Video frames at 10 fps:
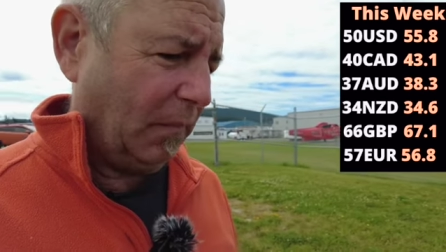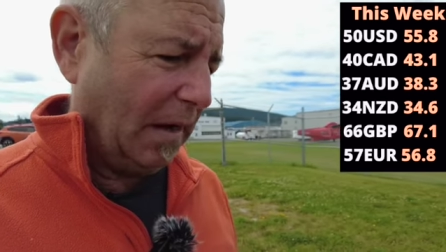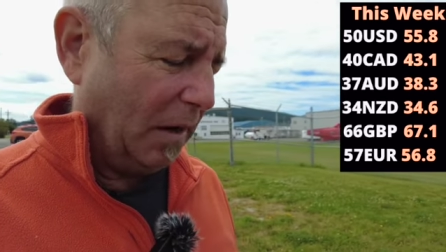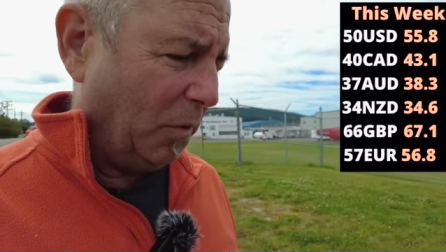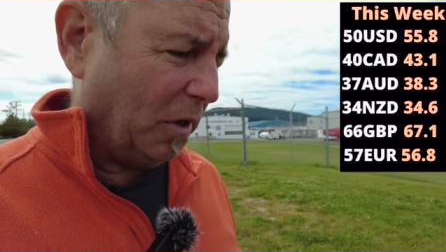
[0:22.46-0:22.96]

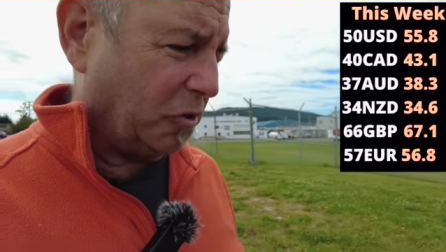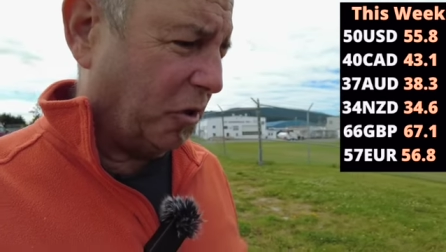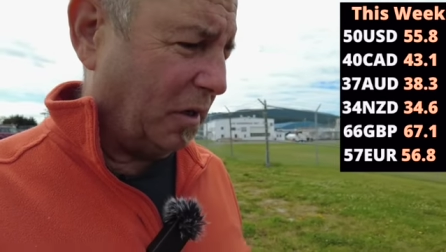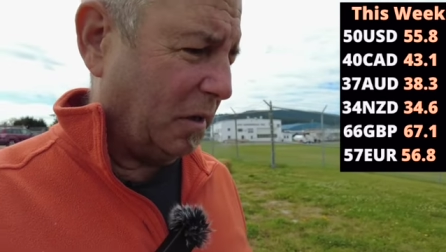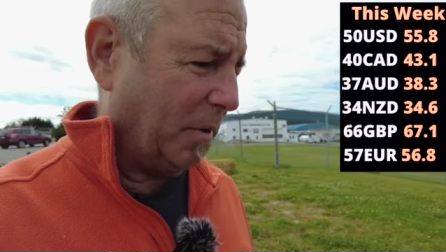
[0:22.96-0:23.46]
I want to
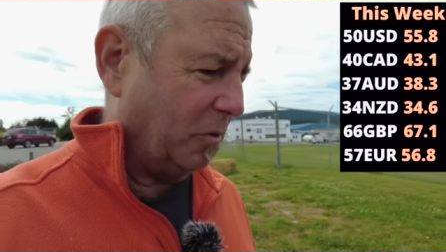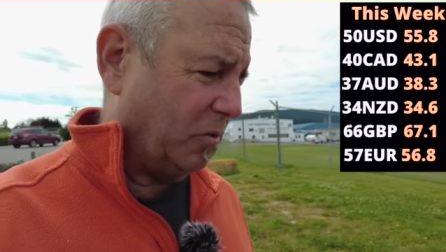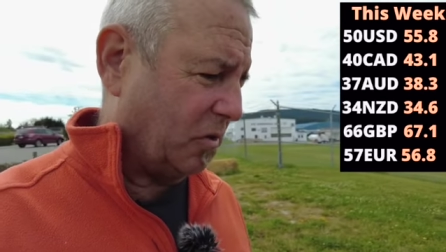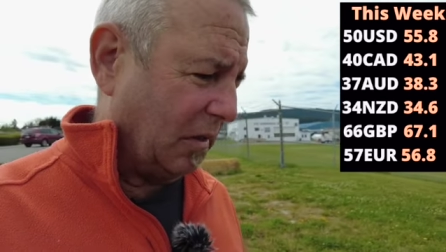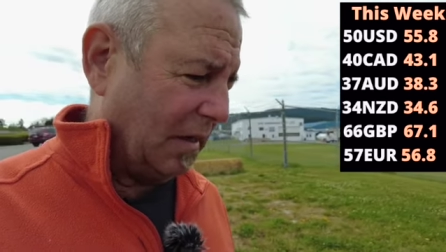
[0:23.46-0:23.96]
talk
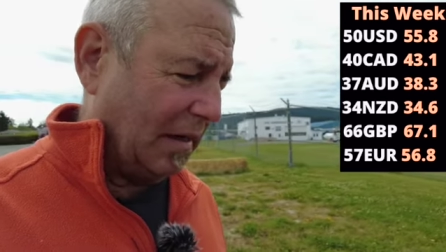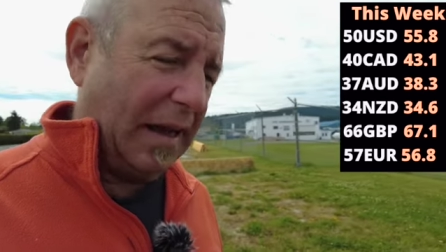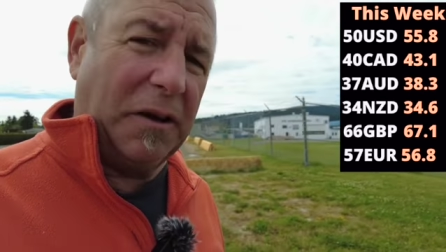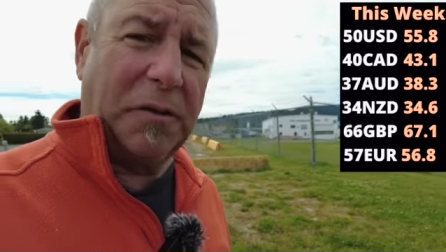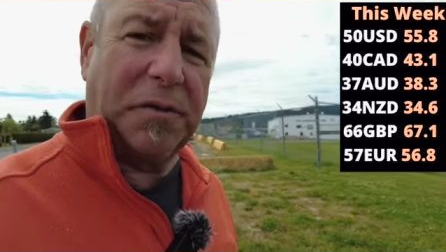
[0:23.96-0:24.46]
about
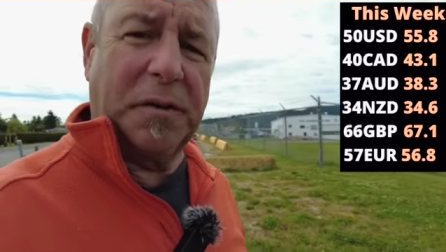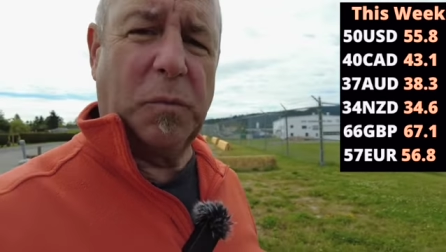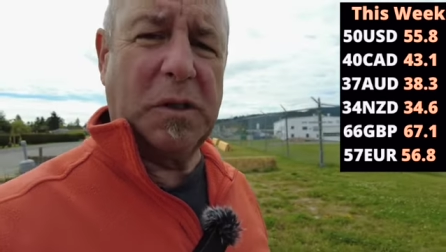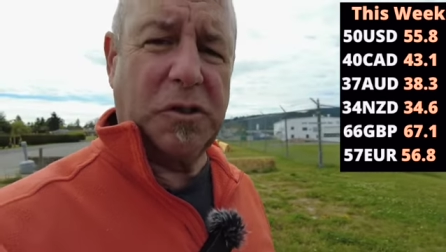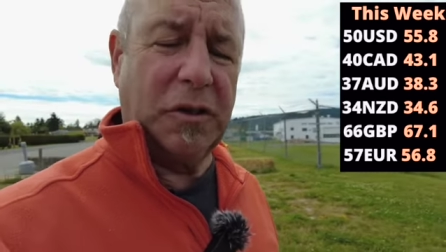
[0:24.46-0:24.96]
health and
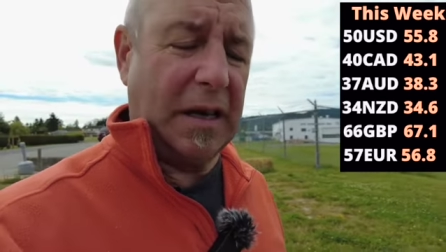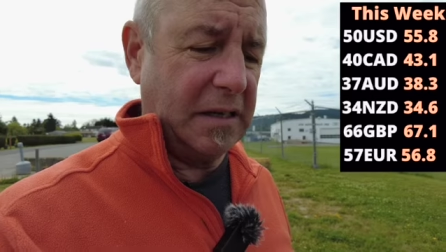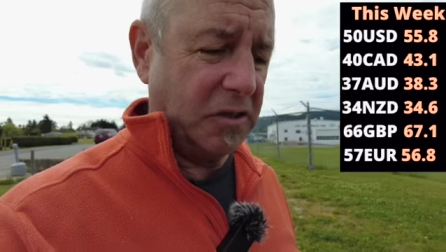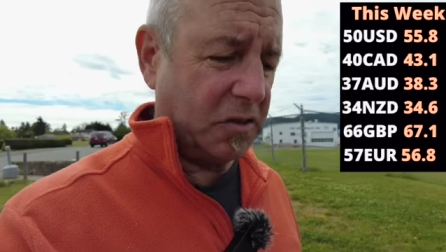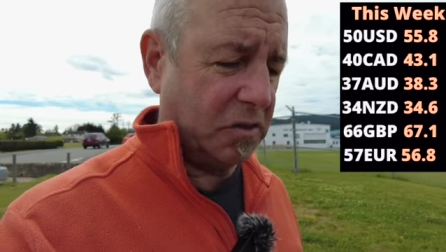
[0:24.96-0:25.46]
what you
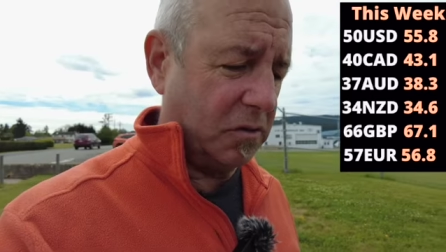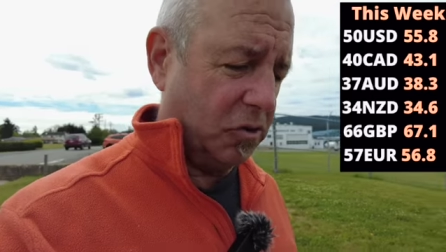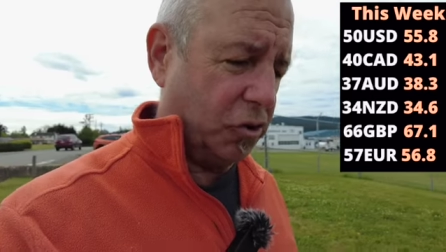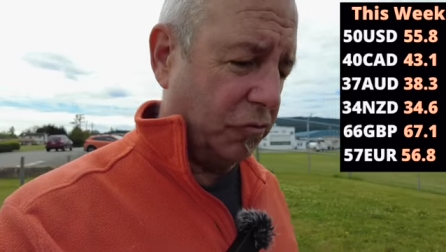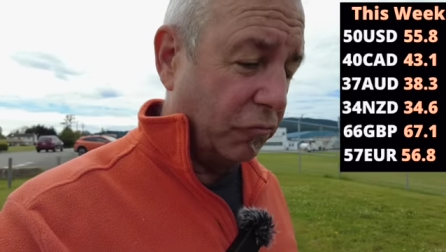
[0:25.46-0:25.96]
guys
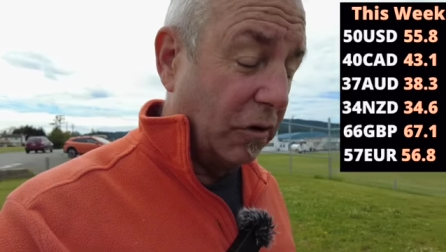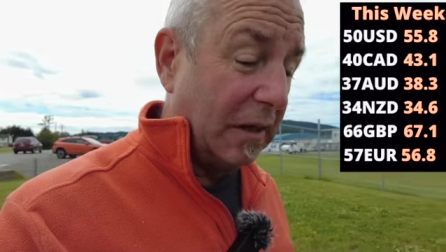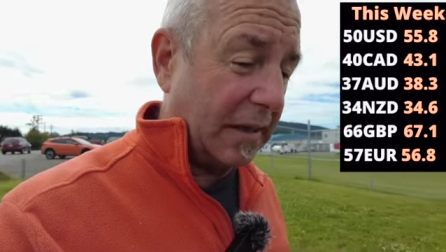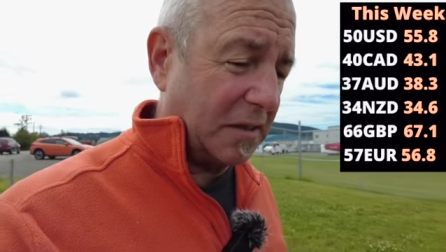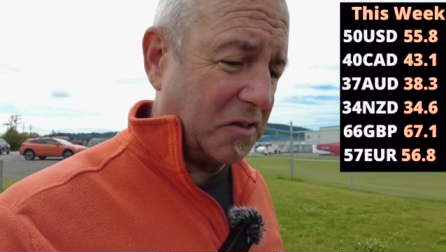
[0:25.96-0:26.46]
should
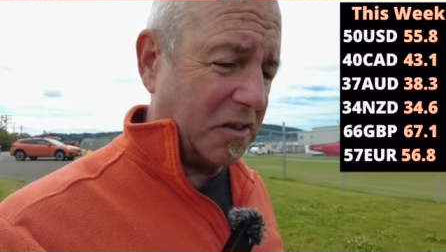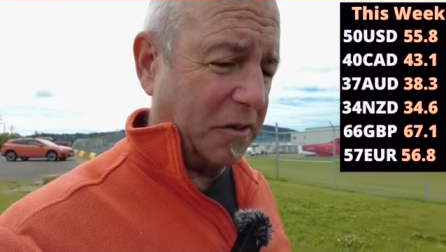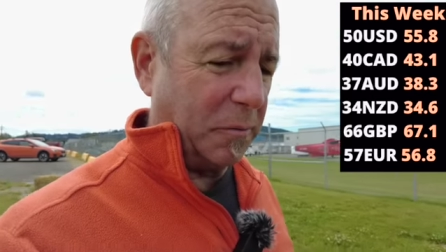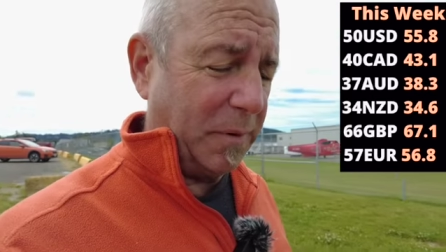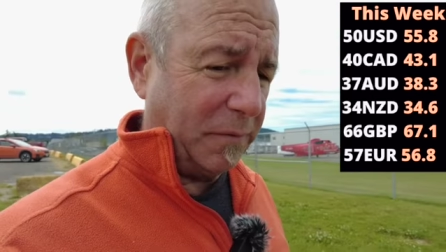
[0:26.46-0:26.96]
really
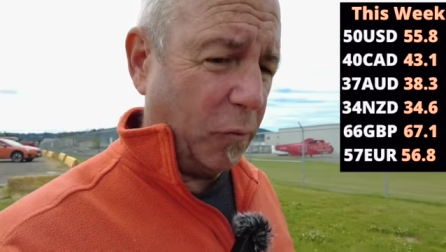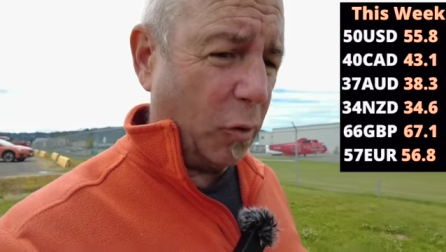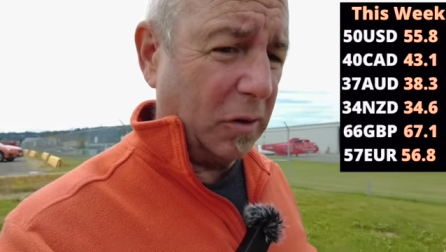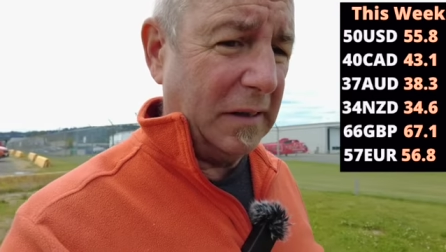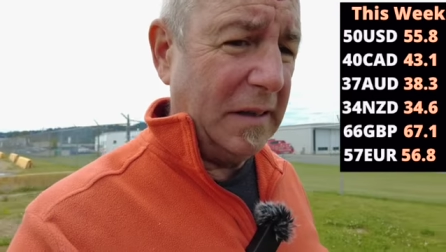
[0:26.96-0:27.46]
consider
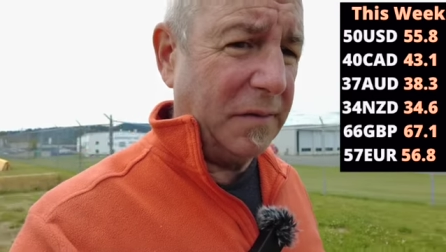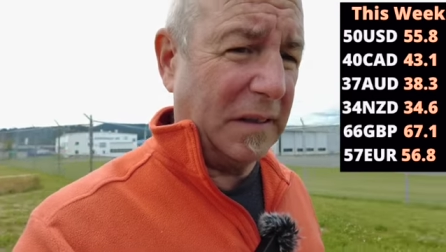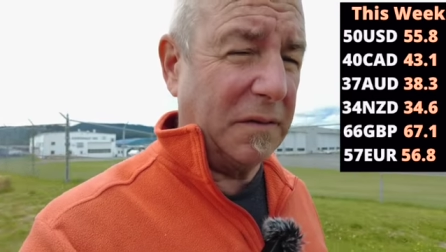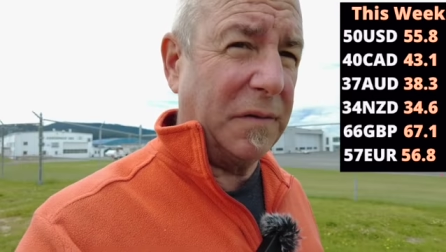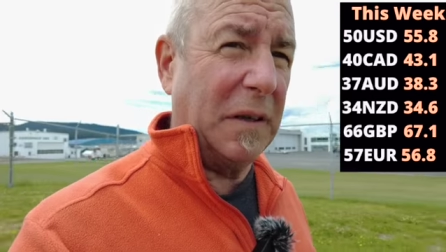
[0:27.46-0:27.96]
before
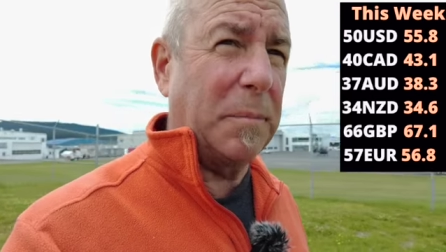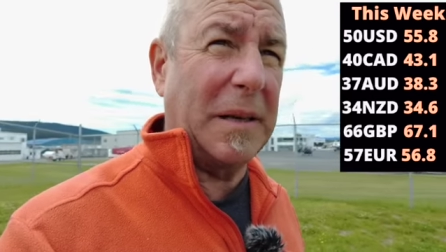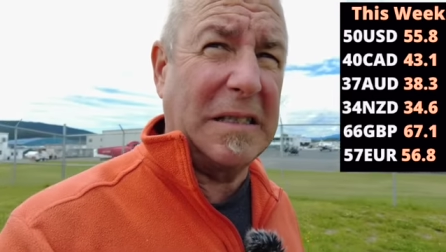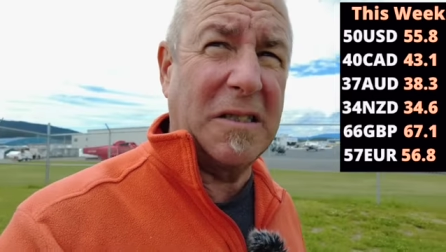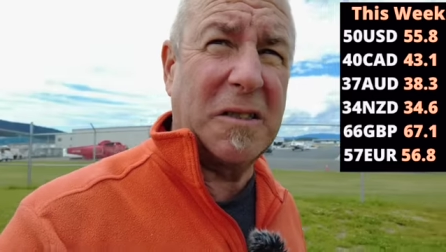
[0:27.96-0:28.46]
leaving the
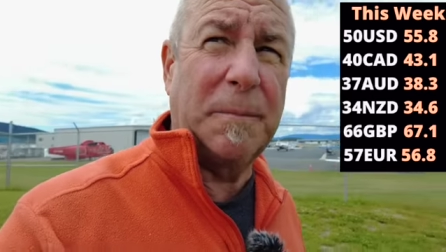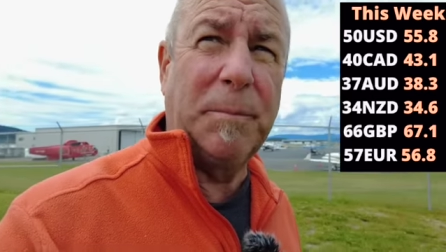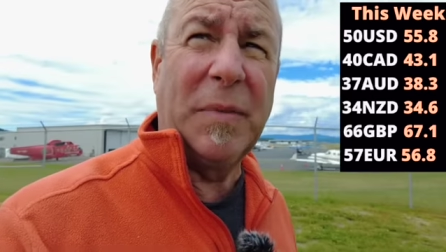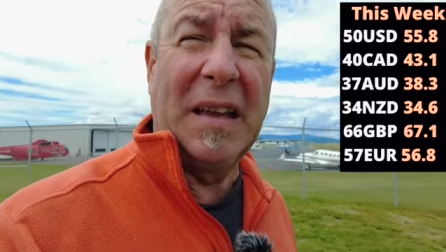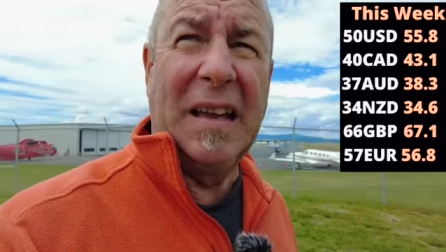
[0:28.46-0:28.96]
Philippines.
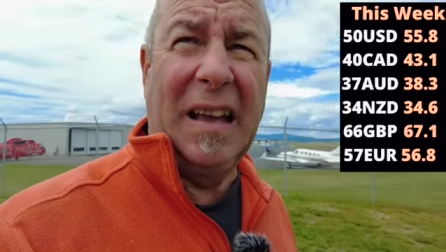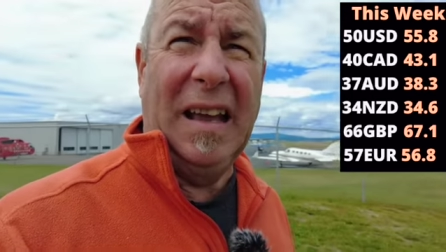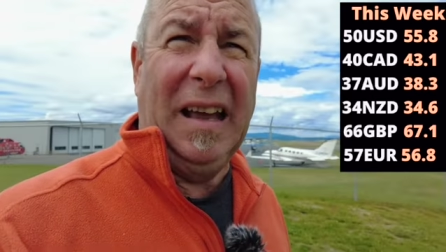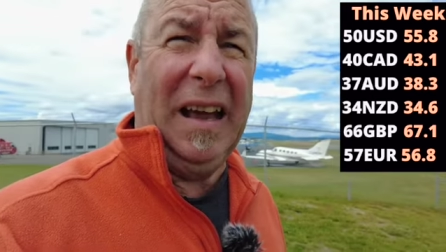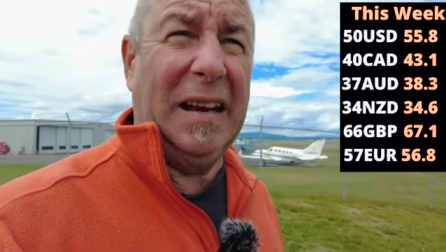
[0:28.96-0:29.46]

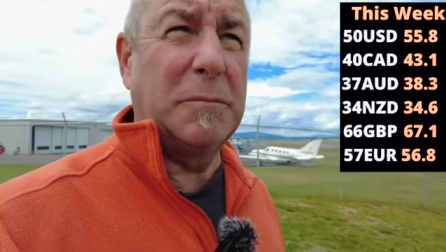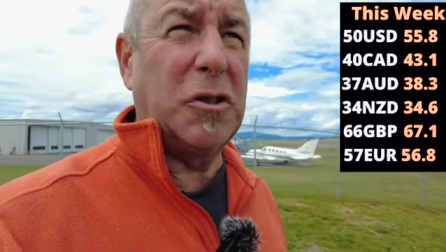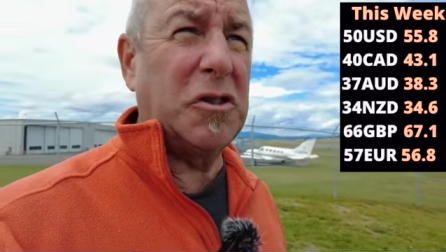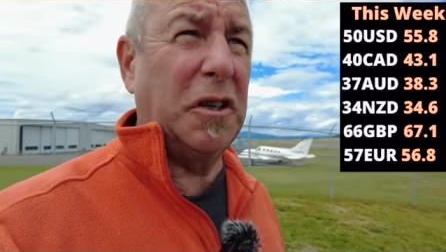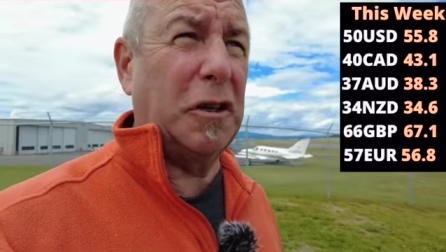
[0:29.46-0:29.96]
And I'm
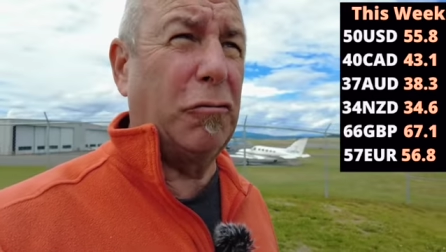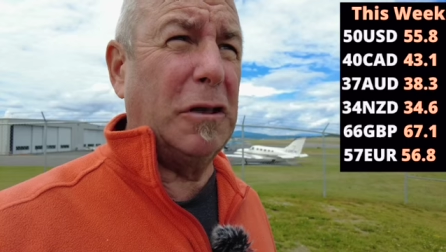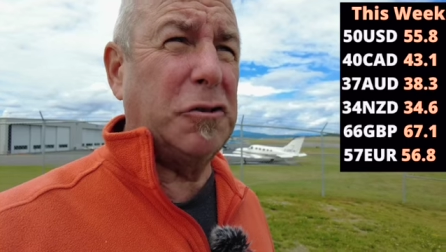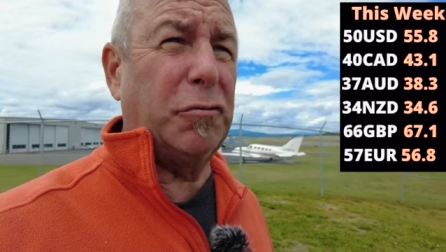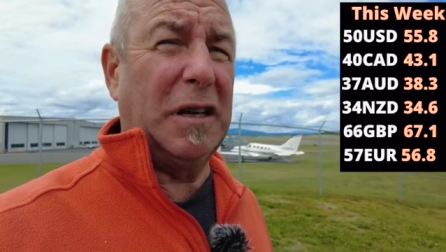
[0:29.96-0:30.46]
just going to
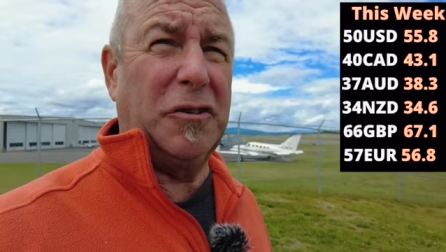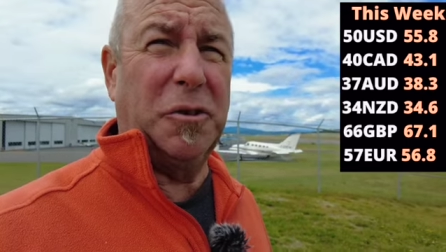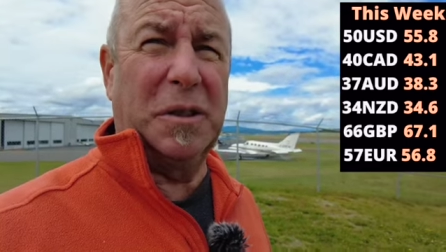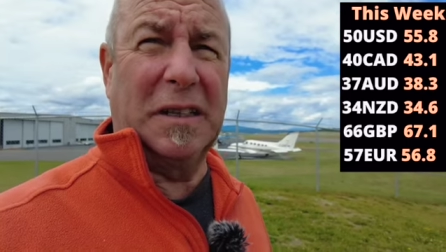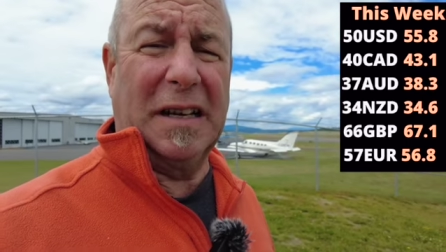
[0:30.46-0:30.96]
crunch right
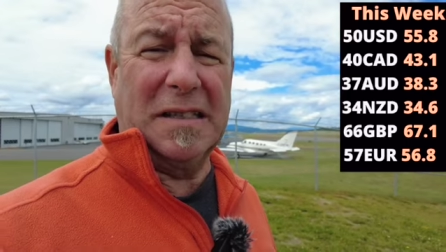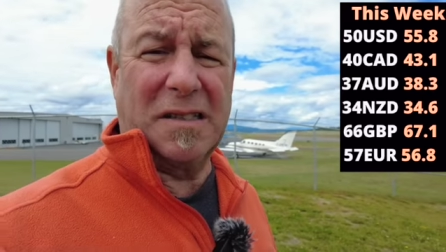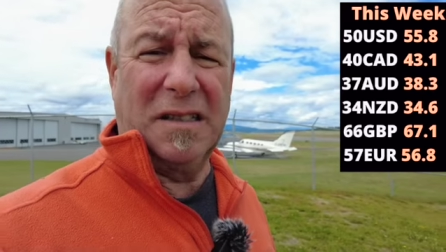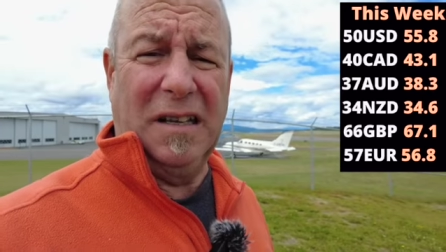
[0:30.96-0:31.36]
to it, guys.